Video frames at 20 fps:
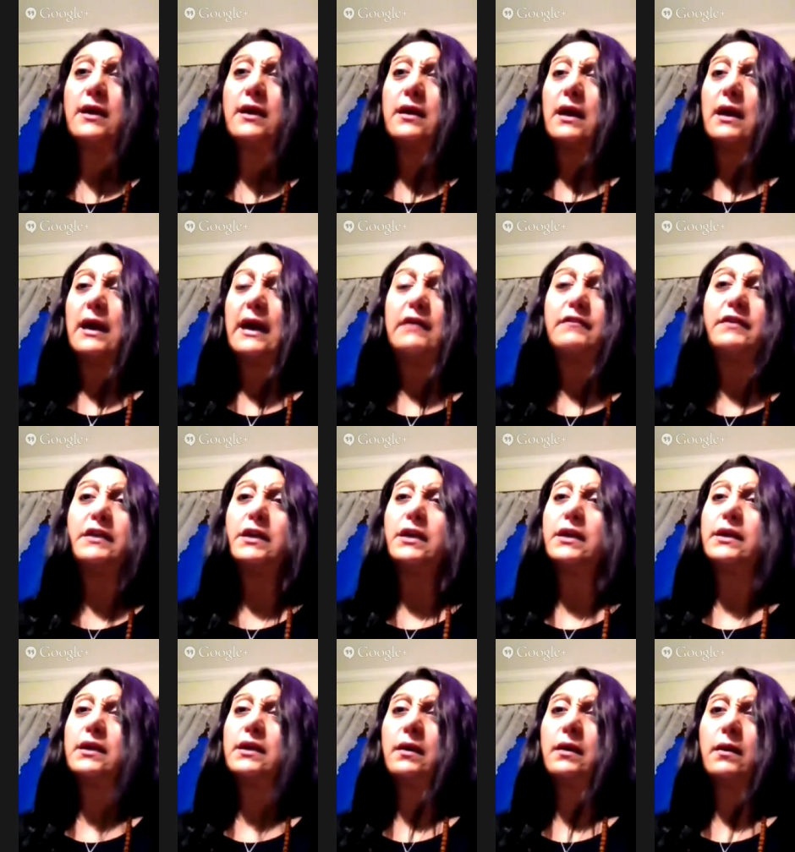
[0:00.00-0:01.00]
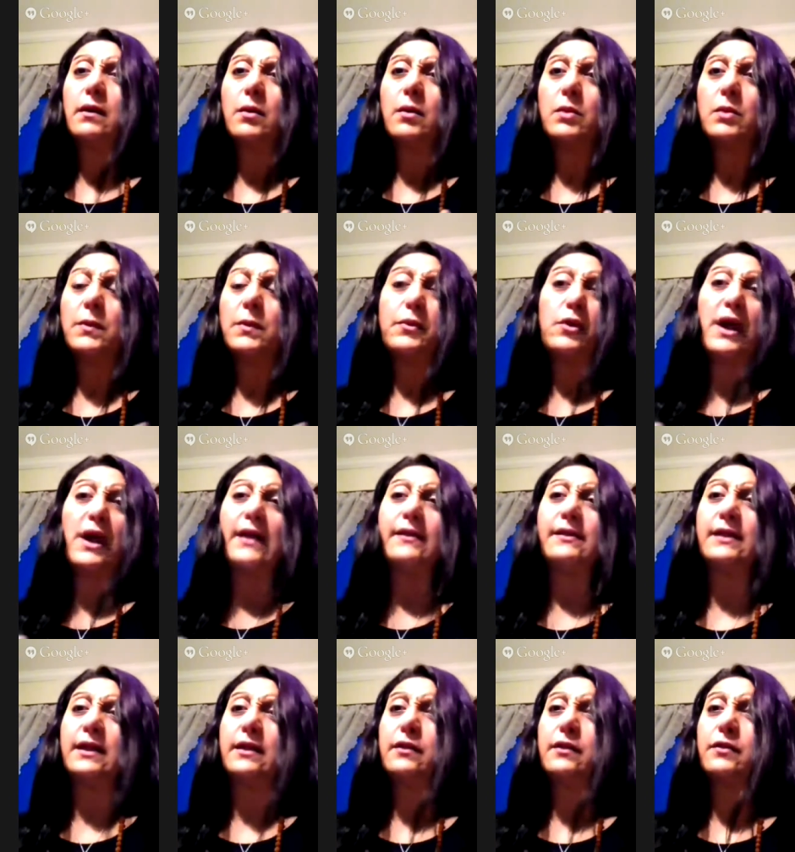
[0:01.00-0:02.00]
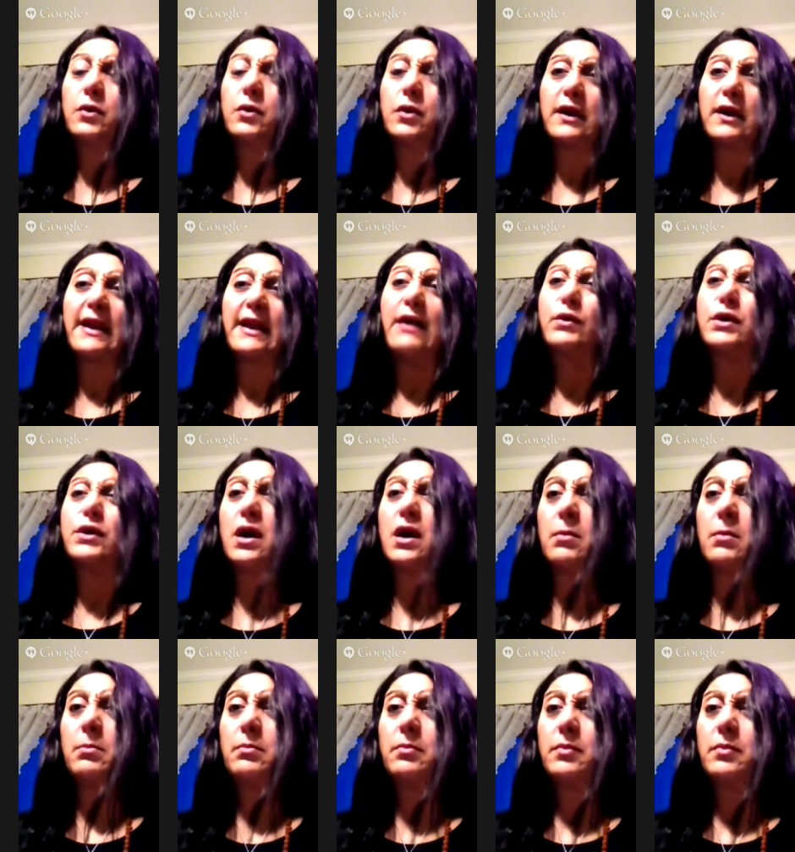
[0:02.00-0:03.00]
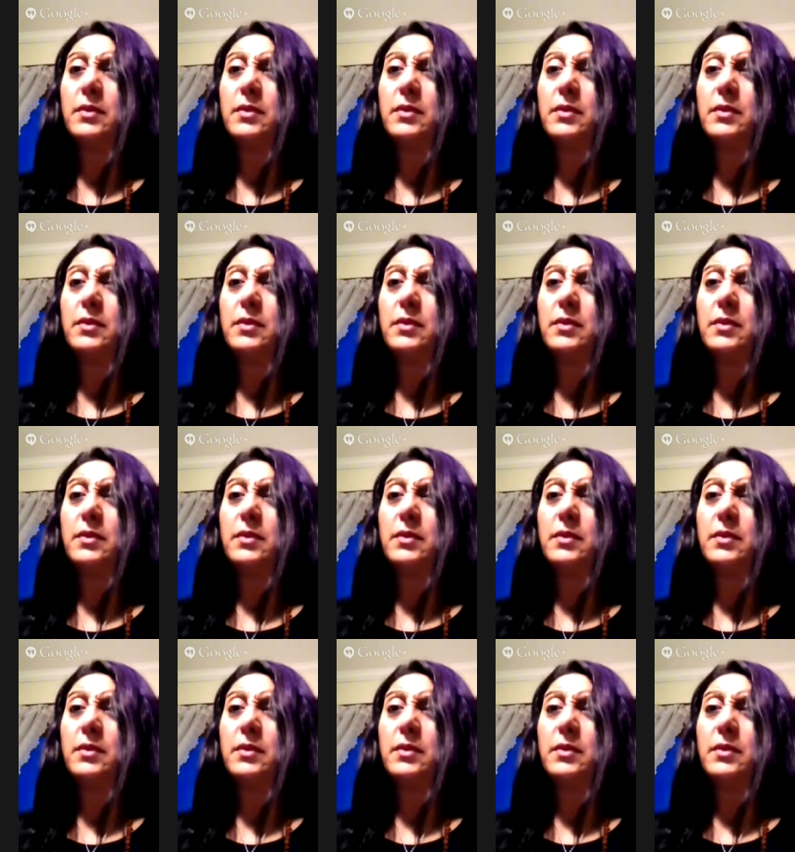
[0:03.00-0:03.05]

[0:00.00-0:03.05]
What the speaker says: having a process or an outcome.